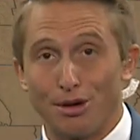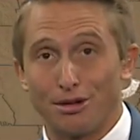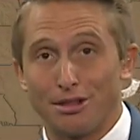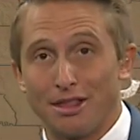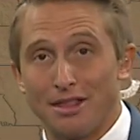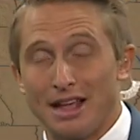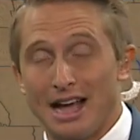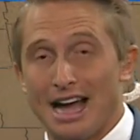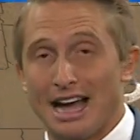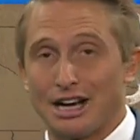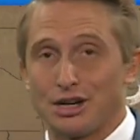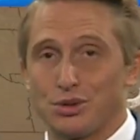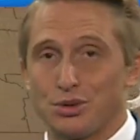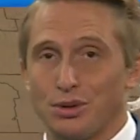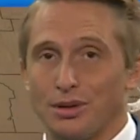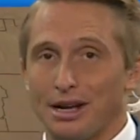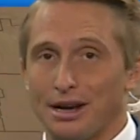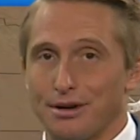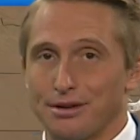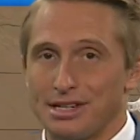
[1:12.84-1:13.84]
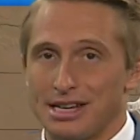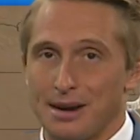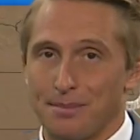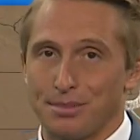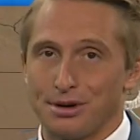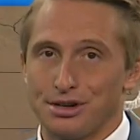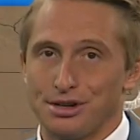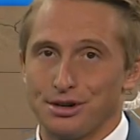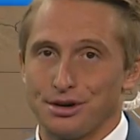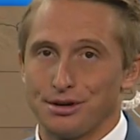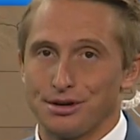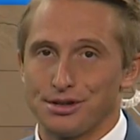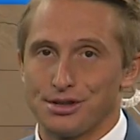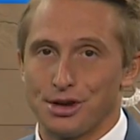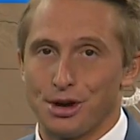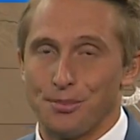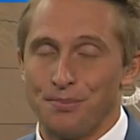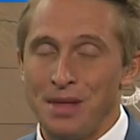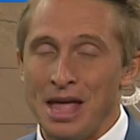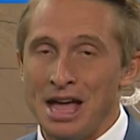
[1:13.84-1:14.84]
than the actual air temperature.
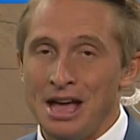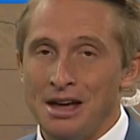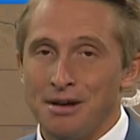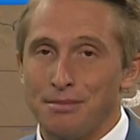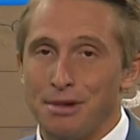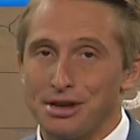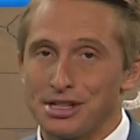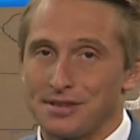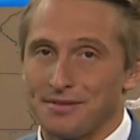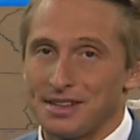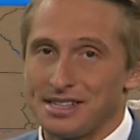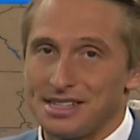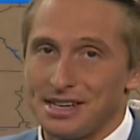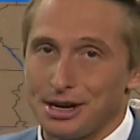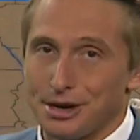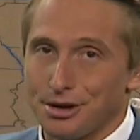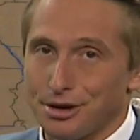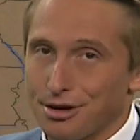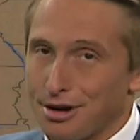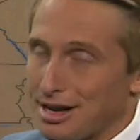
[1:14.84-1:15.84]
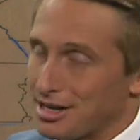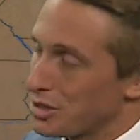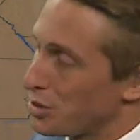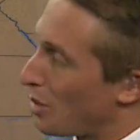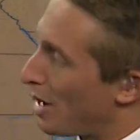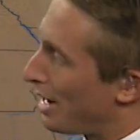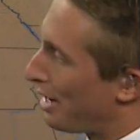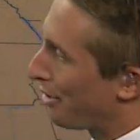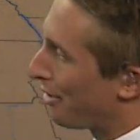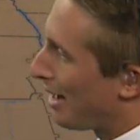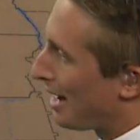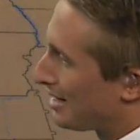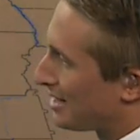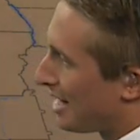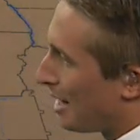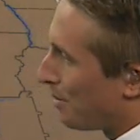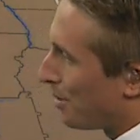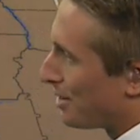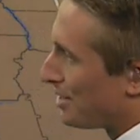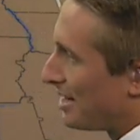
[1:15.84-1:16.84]
So most of us here across the Wiregrass,
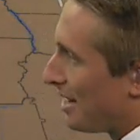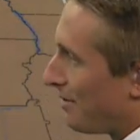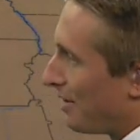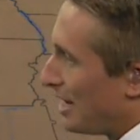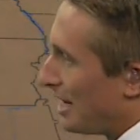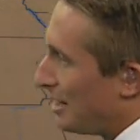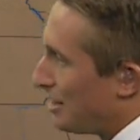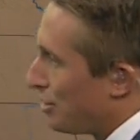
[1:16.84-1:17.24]
upper 70s